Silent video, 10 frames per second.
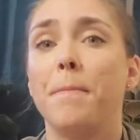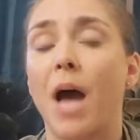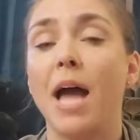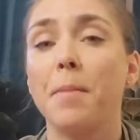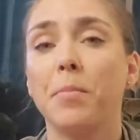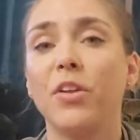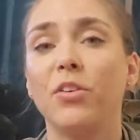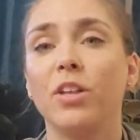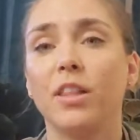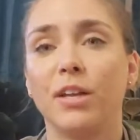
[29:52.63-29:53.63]
I'm
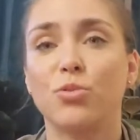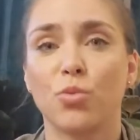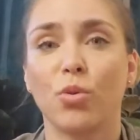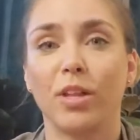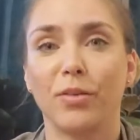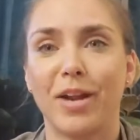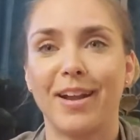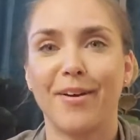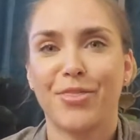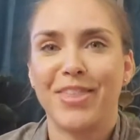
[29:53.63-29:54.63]
literally like drooling right
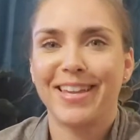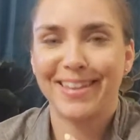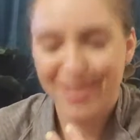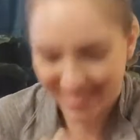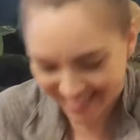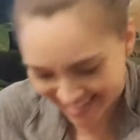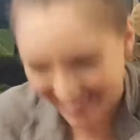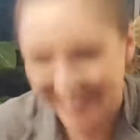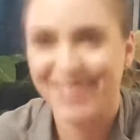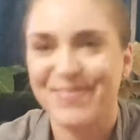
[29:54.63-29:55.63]
now thinking
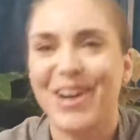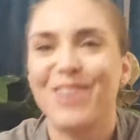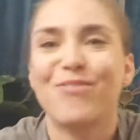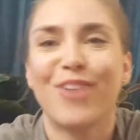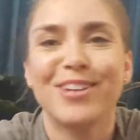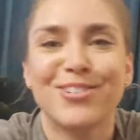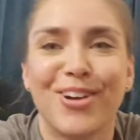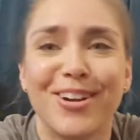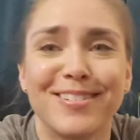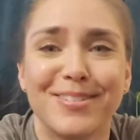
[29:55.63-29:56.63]
about fresh
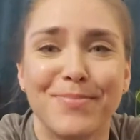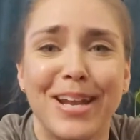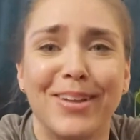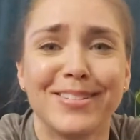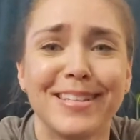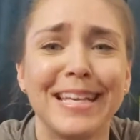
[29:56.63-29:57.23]
garden tomatoes.